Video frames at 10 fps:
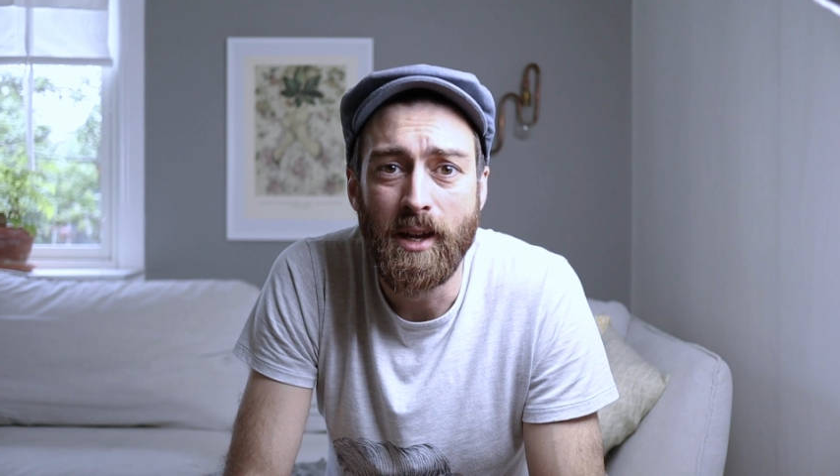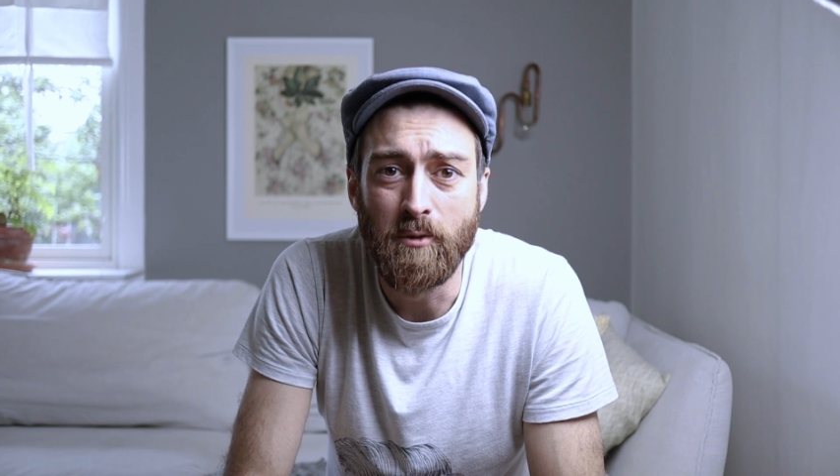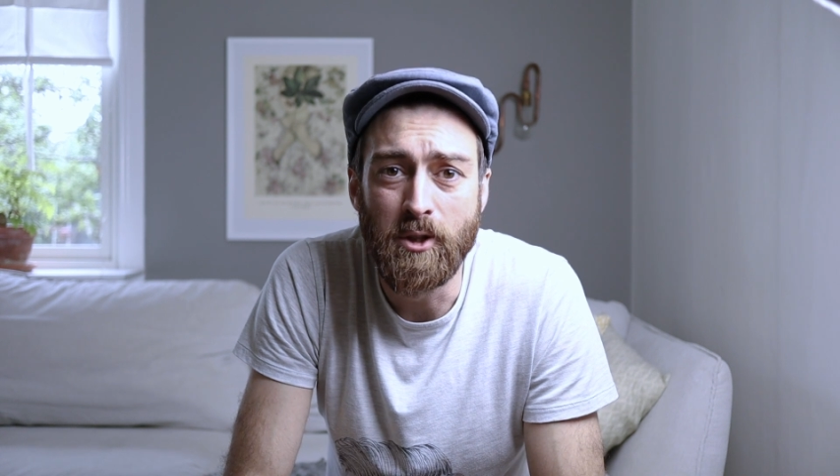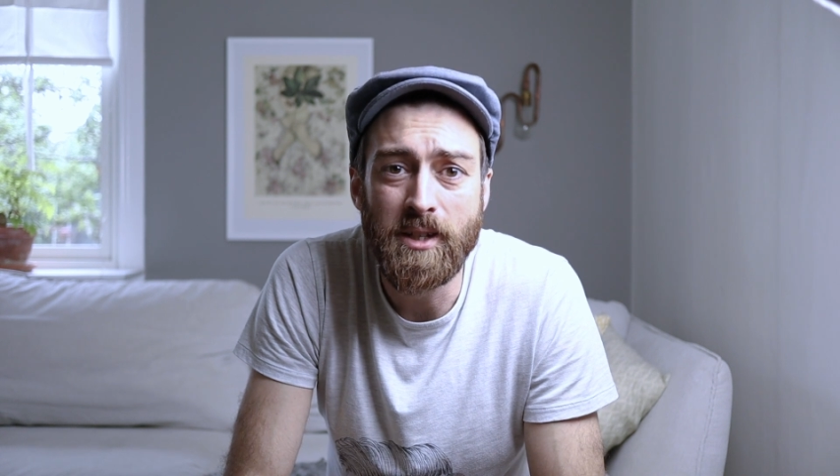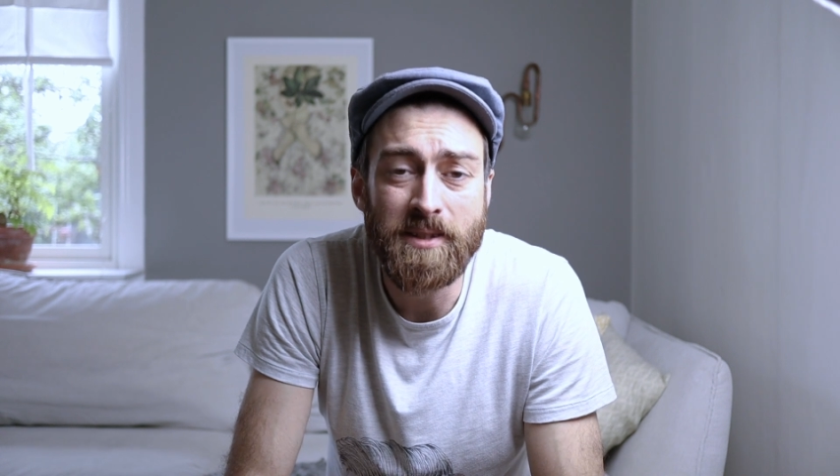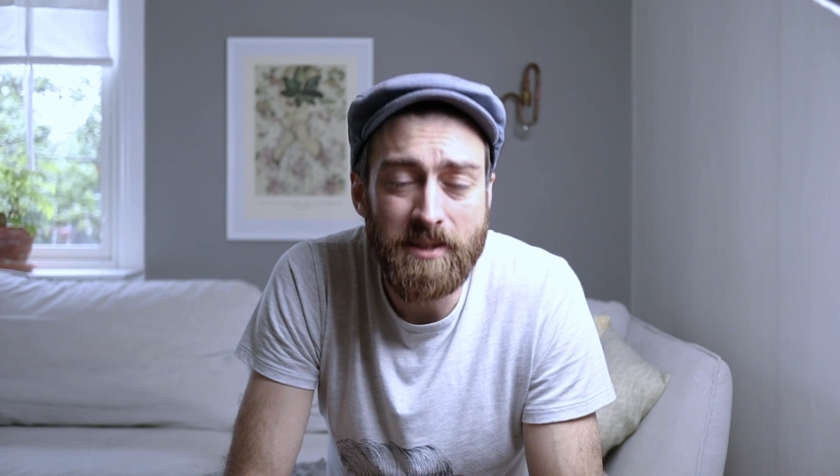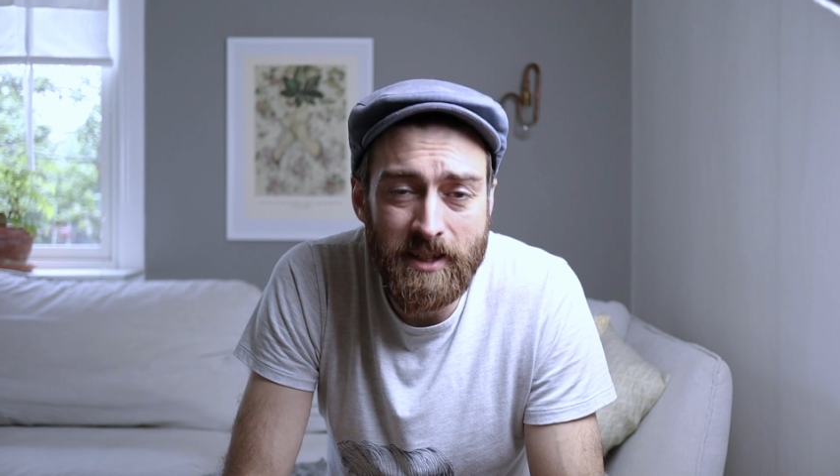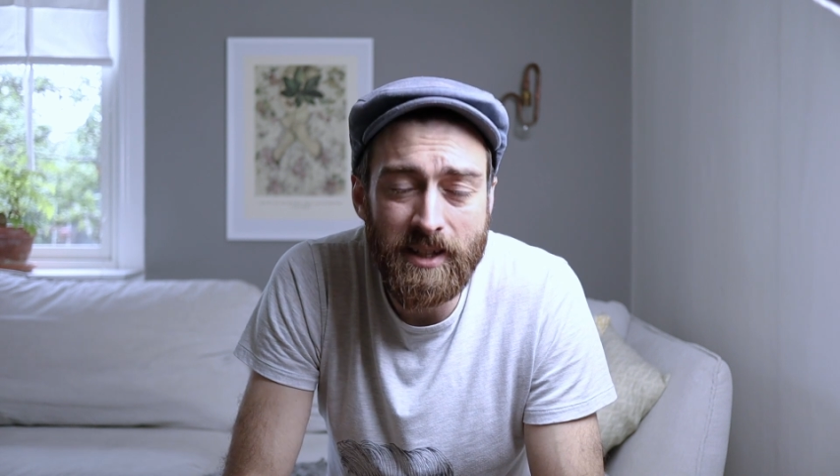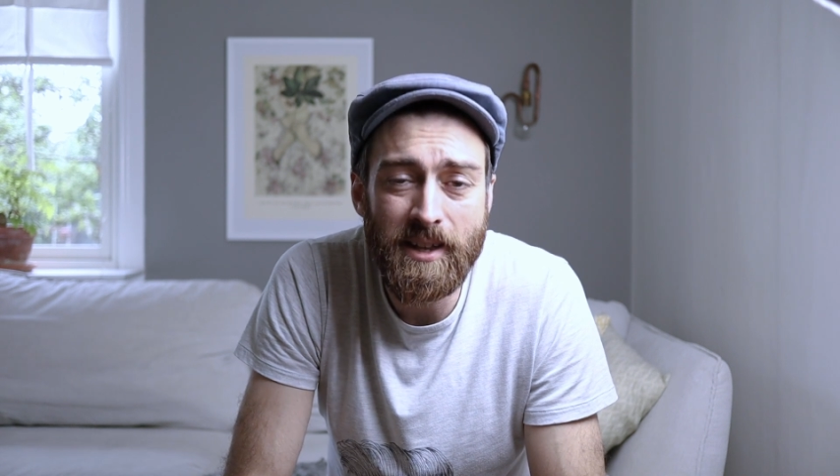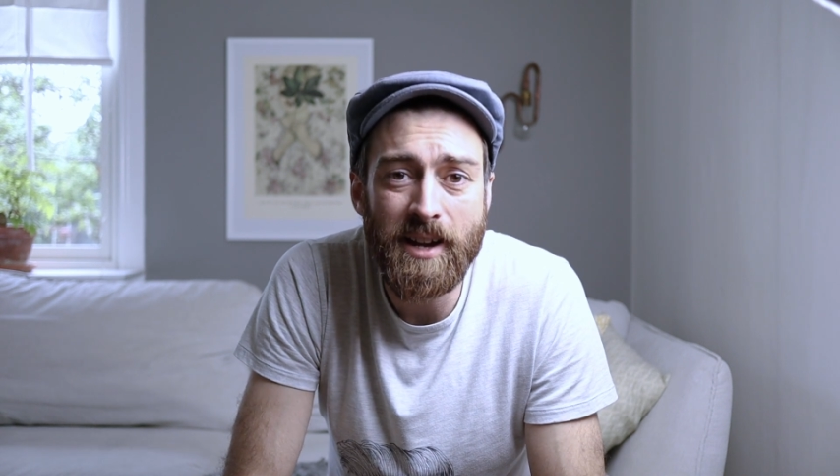If you didn't
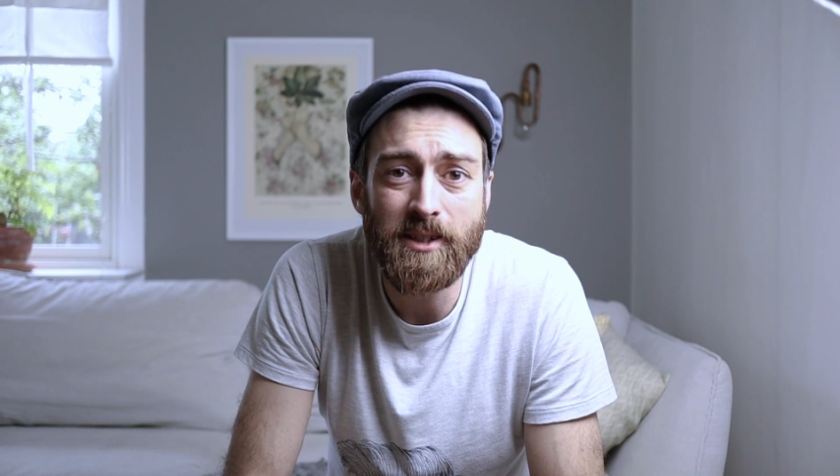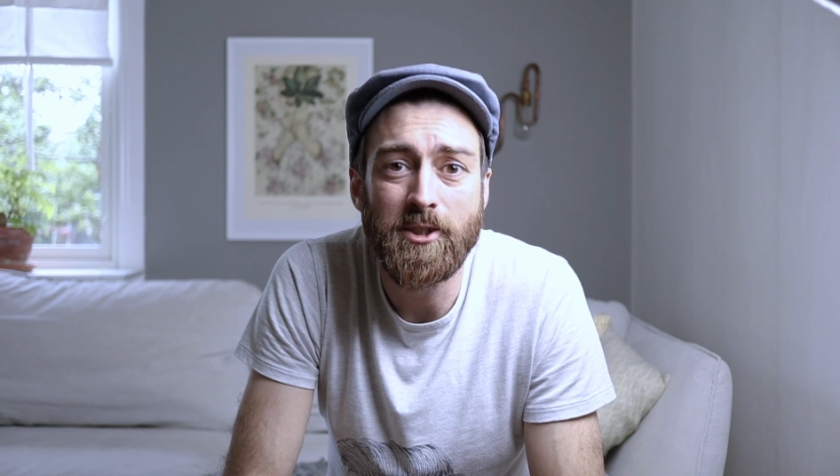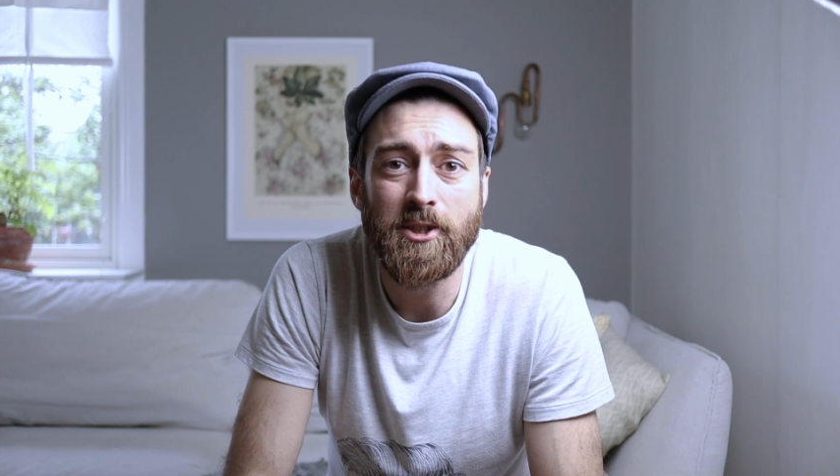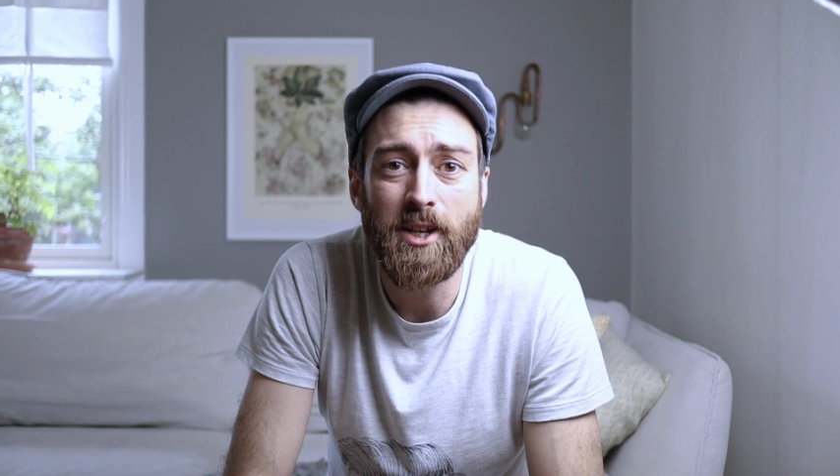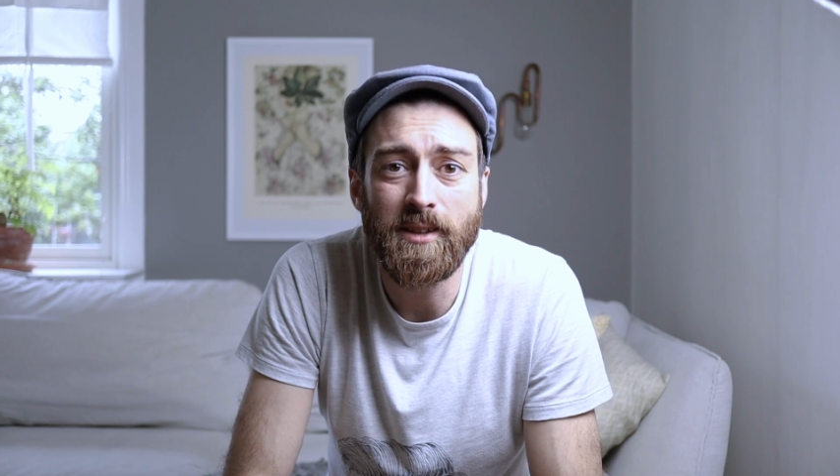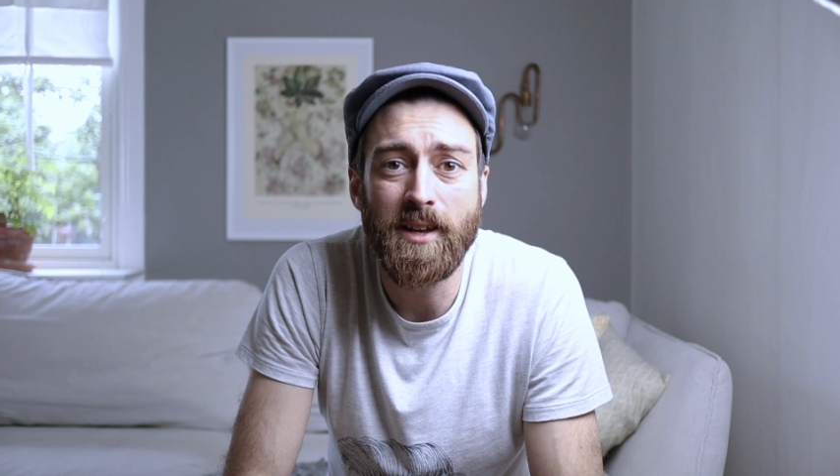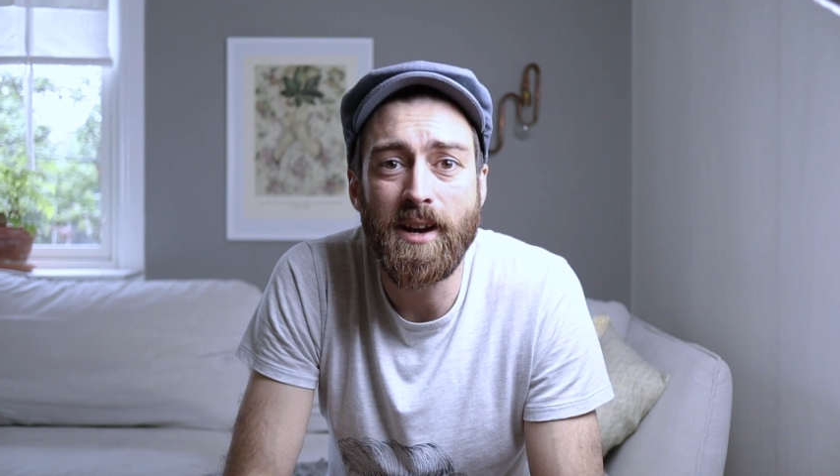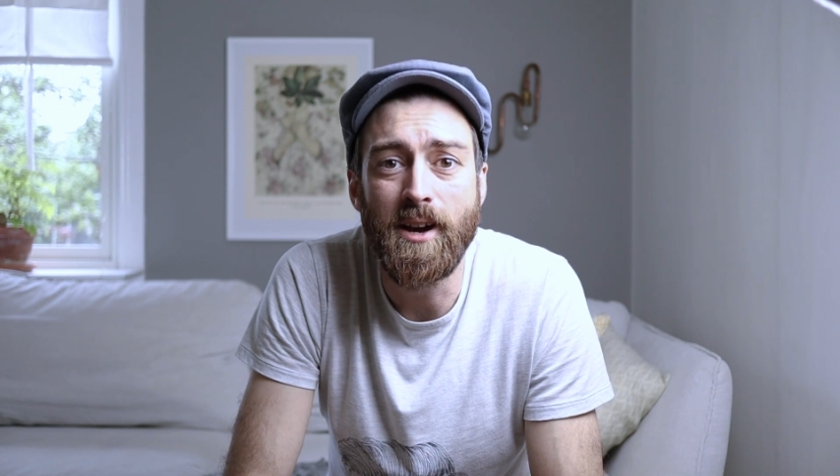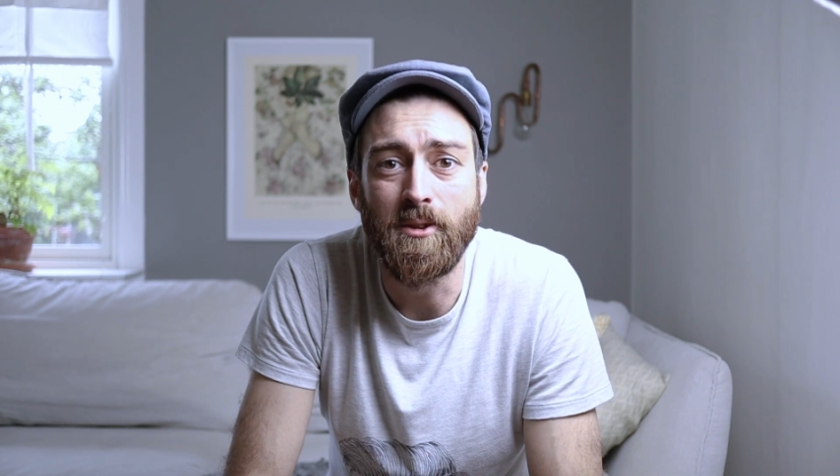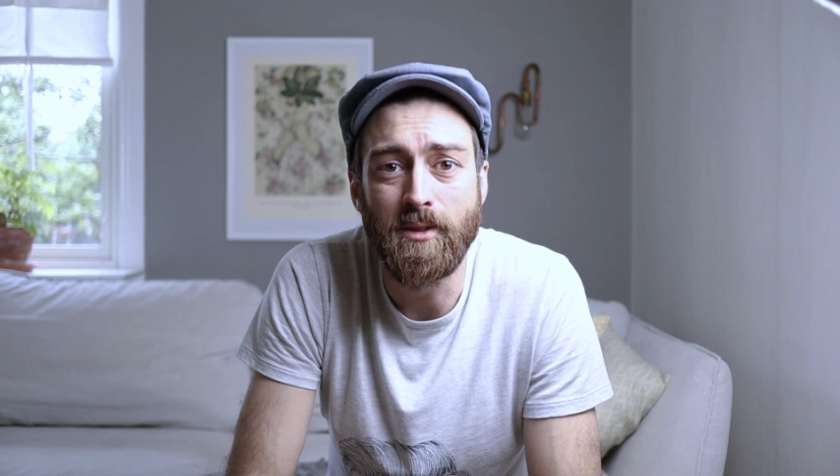see that, check
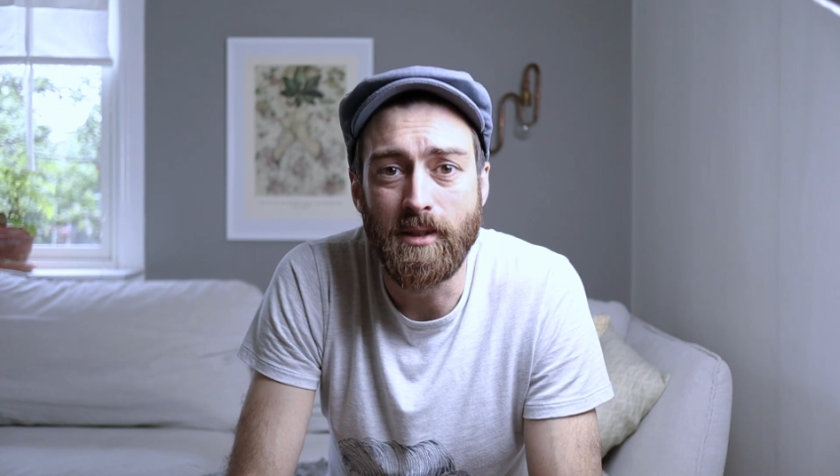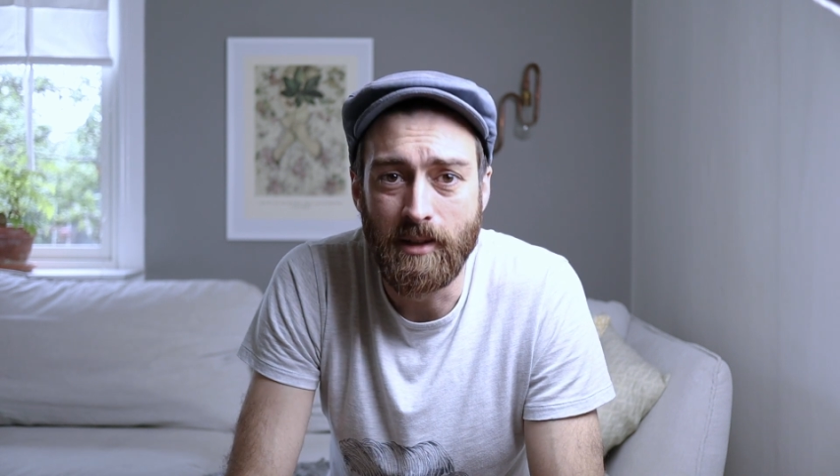that out,